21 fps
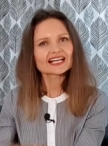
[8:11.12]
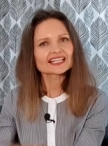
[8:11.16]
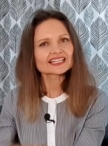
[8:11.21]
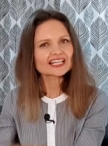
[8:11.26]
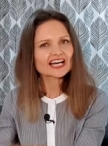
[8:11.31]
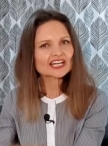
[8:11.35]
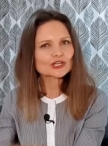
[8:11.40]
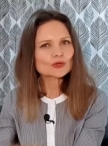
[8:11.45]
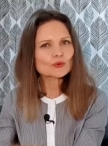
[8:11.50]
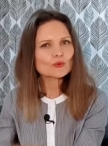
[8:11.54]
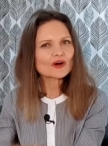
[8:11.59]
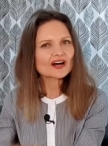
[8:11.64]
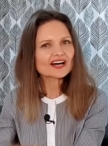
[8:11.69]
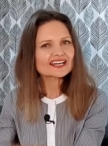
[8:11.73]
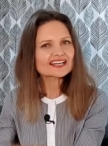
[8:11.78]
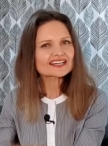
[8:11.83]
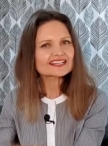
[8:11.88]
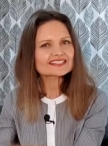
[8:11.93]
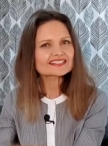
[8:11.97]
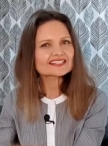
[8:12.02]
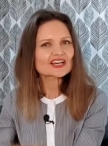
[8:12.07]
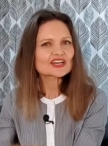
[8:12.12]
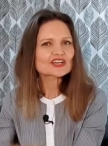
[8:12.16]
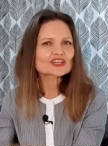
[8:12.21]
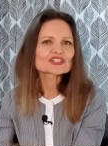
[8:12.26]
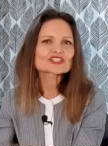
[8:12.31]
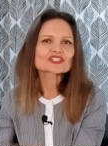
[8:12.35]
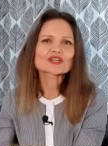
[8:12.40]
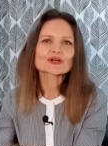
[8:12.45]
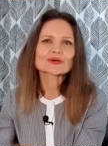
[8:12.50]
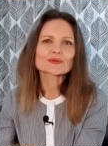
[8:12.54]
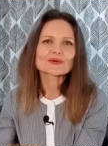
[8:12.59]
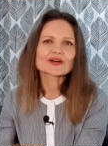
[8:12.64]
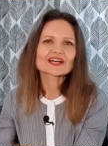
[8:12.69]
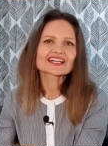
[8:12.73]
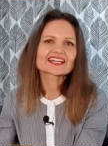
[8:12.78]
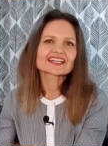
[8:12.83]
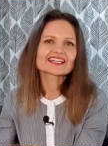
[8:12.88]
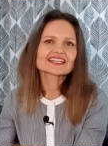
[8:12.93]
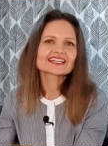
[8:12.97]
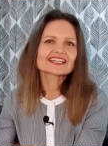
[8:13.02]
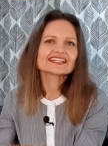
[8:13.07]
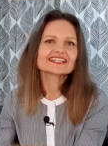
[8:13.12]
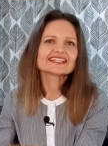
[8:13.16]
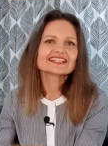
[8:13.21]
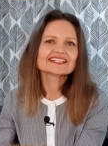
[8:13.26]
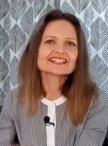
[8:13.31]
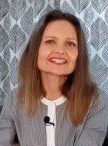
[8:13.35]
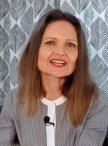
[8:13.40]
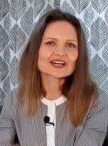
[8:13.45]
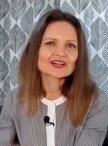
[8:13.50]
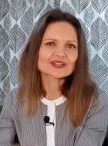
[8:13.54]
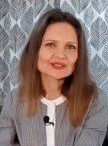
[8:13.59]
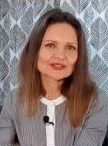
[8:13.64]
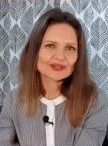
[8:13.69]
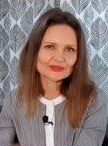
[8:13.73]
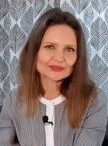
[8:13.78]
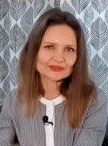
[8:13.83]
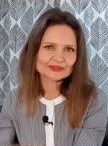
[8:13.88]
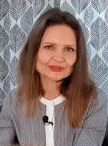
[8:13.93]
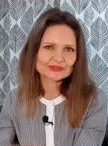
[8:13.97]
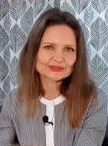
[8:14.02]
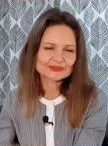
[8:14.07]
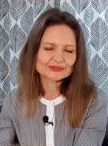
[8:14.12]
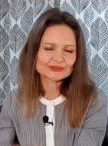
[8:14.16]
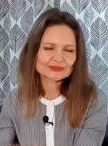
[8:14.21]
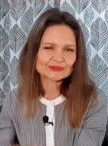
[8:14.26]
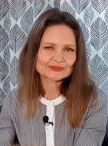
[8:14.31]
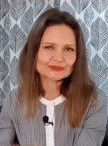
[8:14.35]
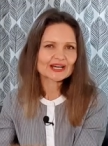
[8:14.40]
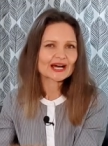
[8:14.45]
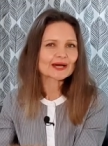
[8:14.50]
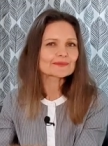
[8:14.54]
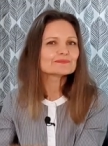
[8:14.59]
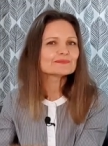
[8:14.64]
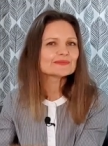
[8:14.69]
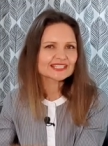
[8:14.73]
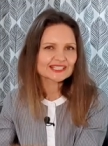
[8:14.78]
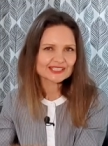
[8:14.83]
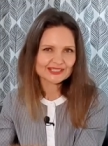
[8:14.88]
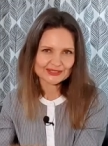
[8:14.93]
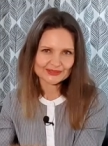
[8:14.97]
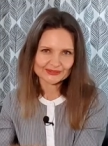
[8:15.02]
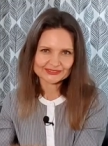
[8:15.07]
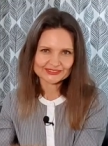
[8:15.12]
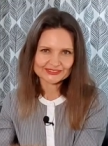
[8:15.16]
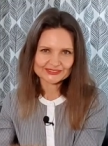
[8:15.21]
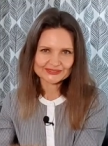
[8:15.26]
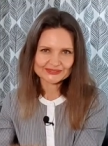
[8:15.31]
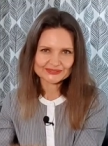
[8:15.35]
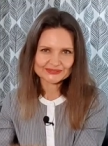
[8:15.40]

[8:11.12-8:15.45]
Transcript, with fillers: Likewise, Jouet is a golden doodle, a mini golden